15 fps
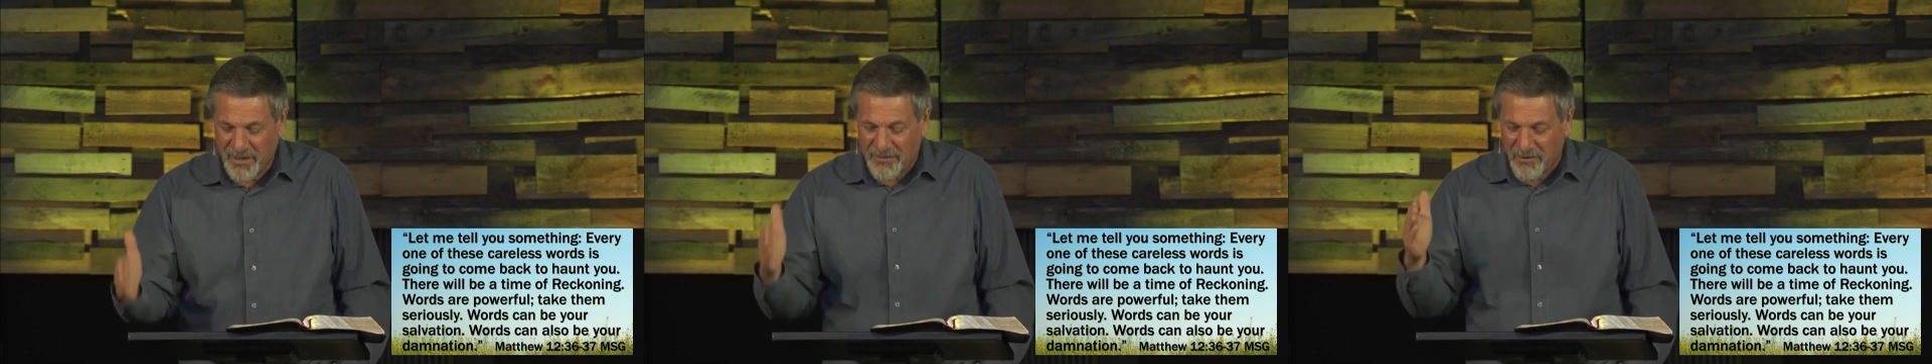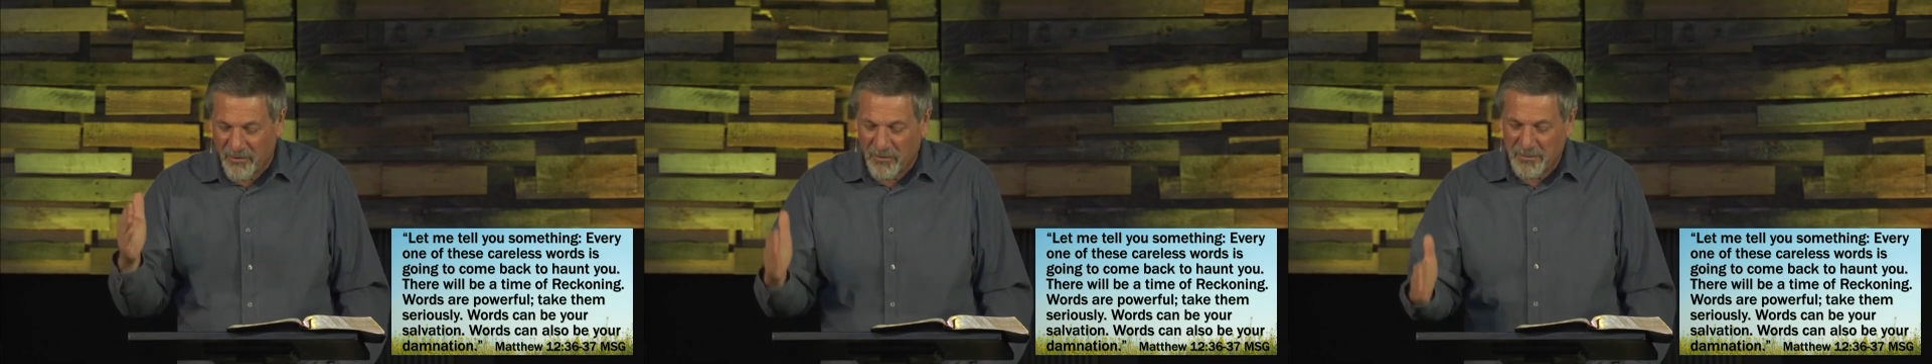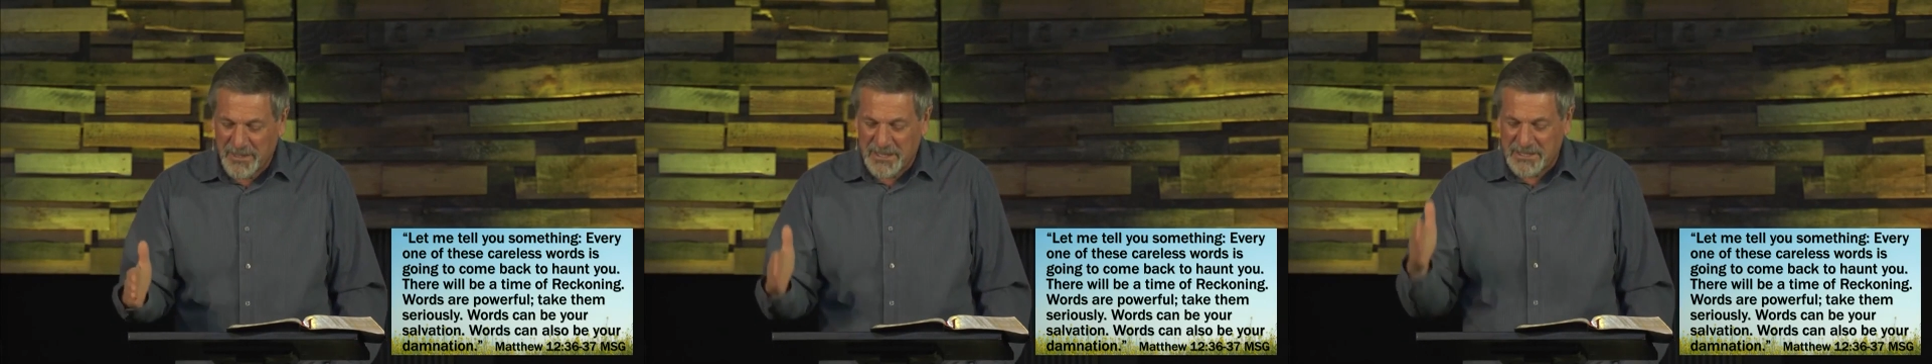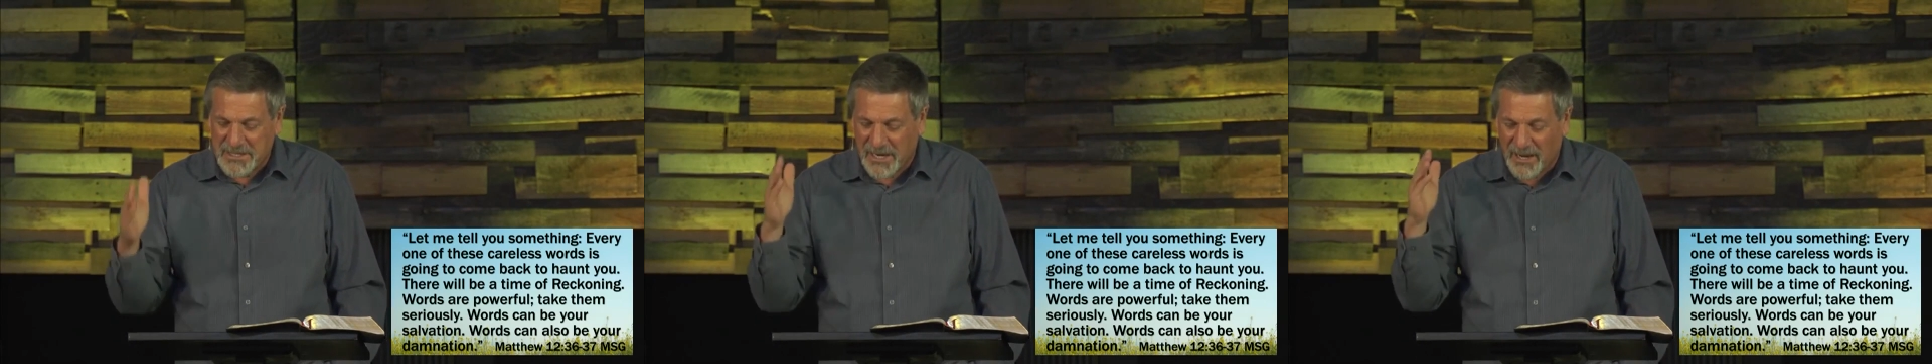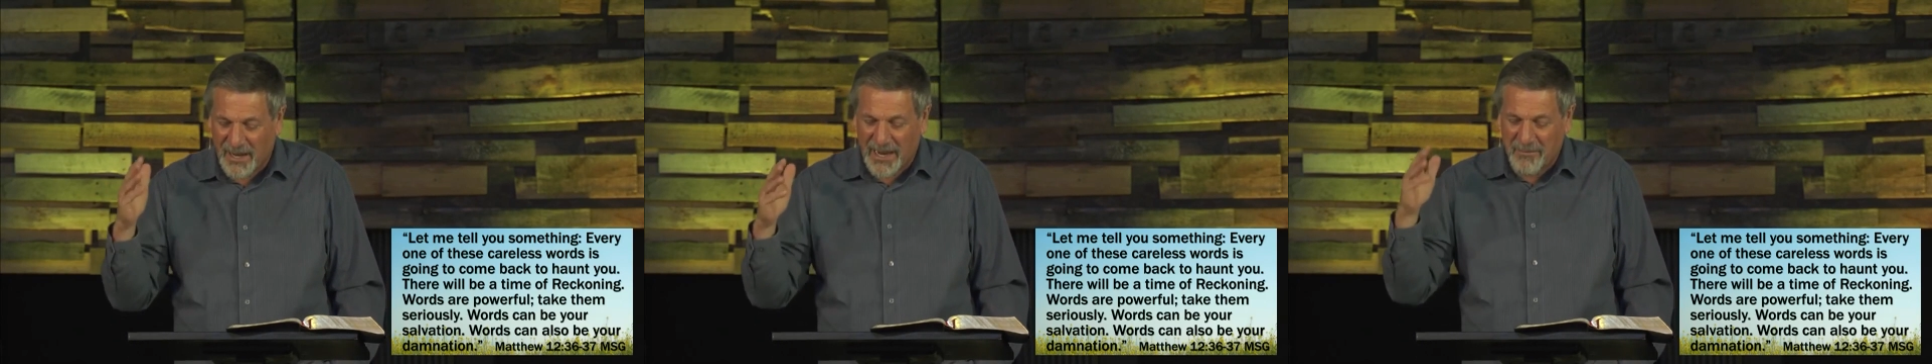There will be a
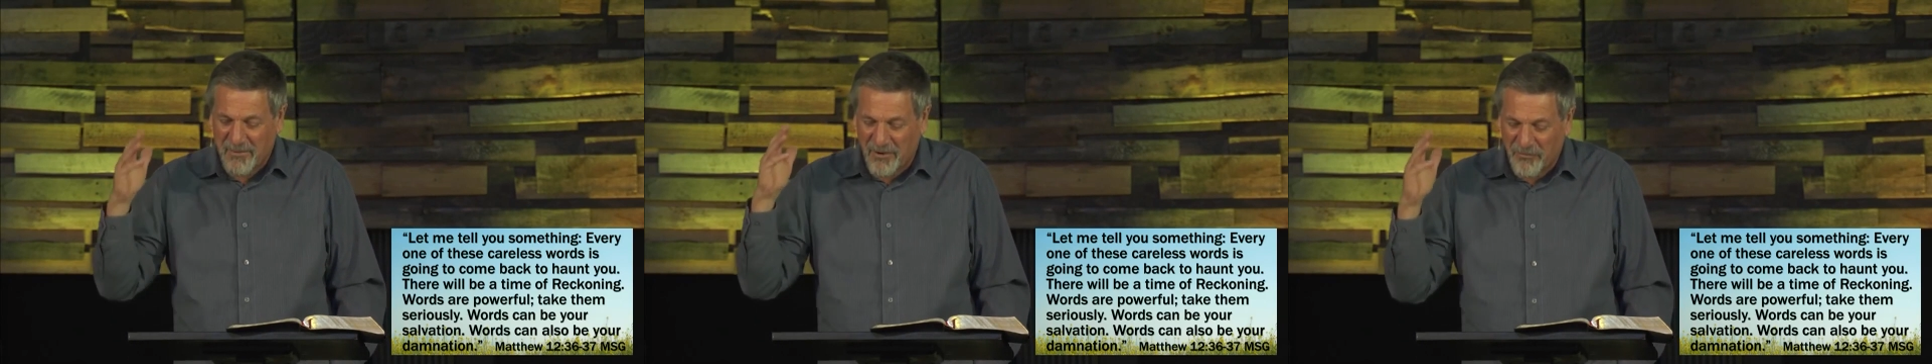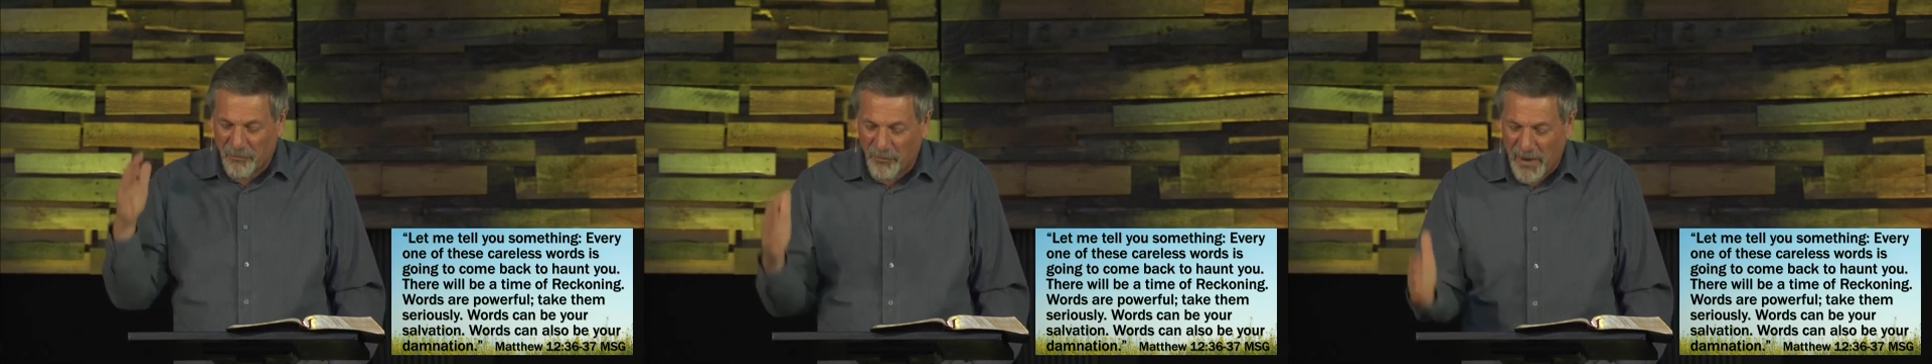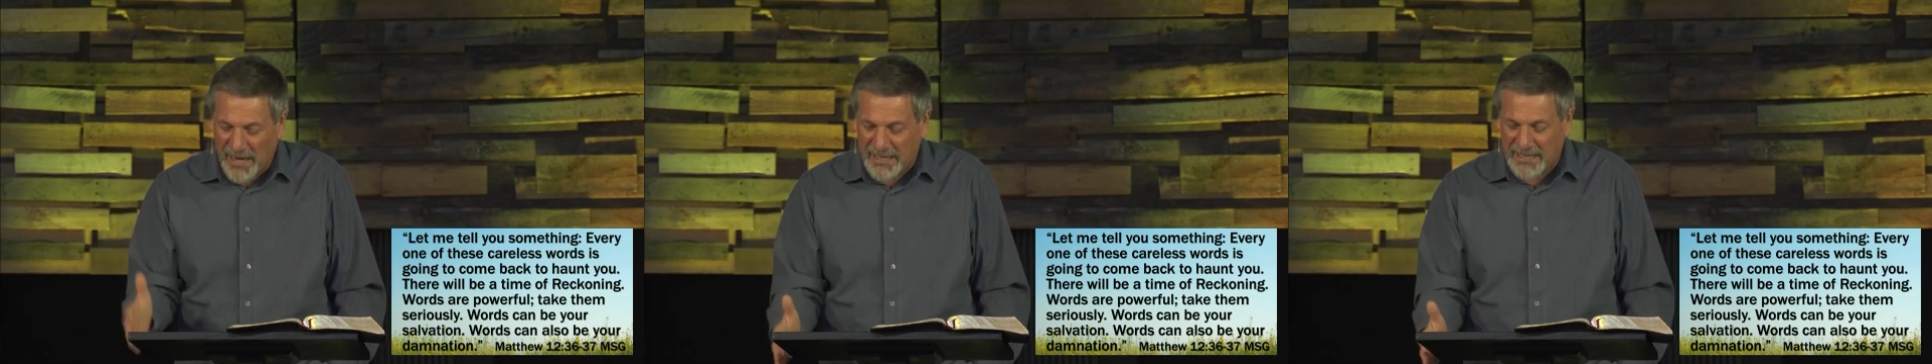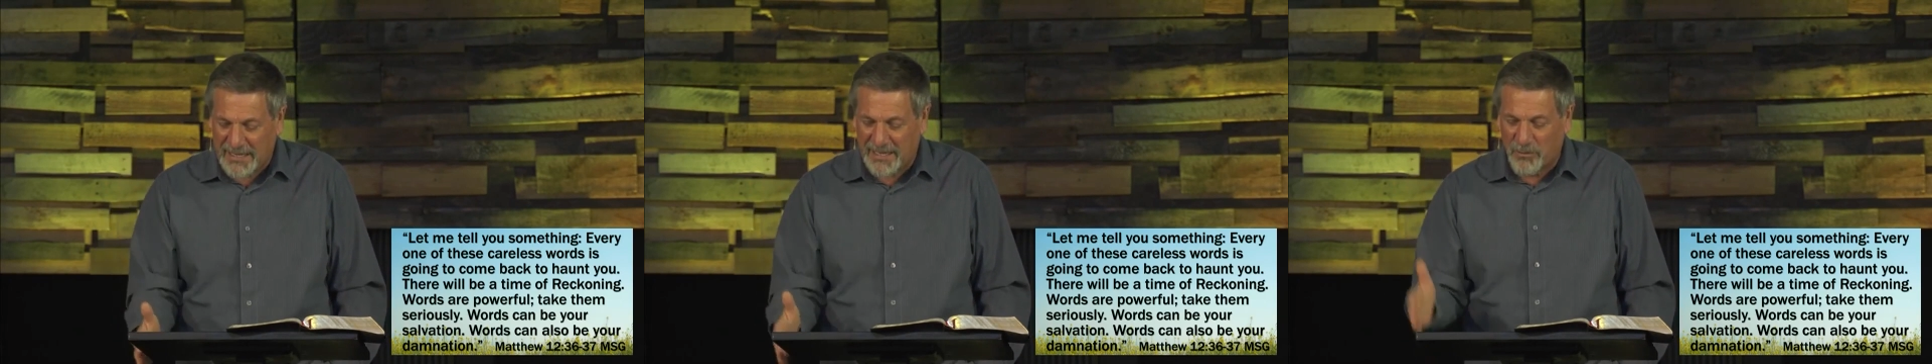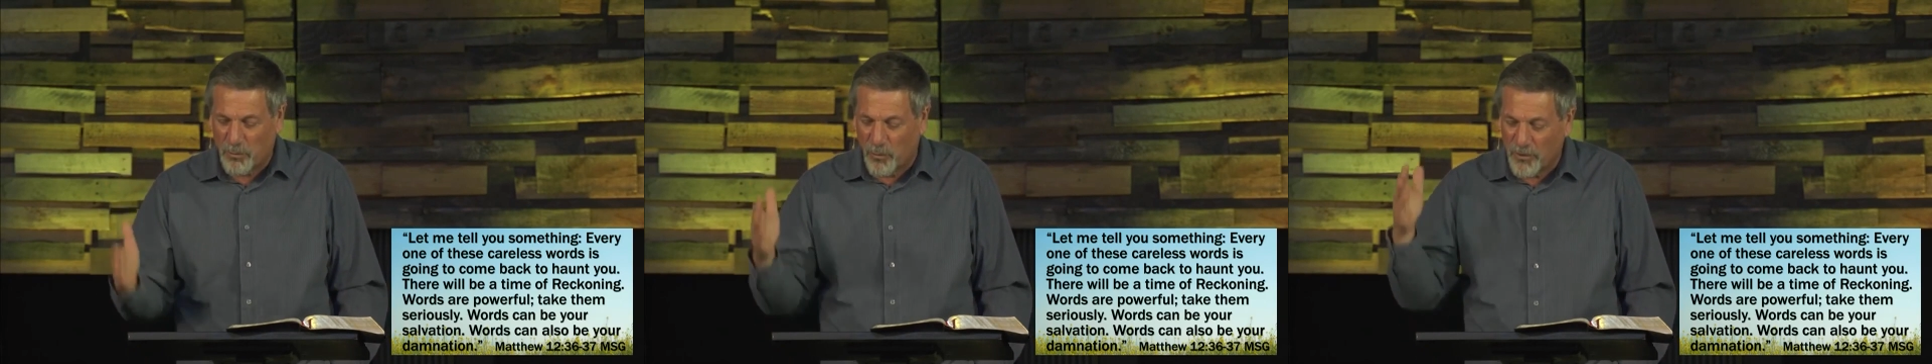time of reckoning.